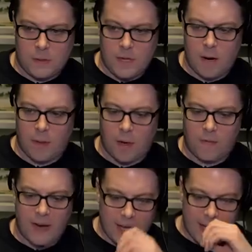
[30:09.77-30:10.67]
There we go.
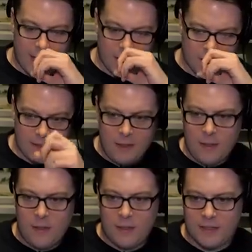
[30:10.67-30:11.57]
Finally out of this.
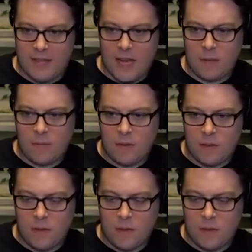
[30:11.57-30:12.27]
Let's get him.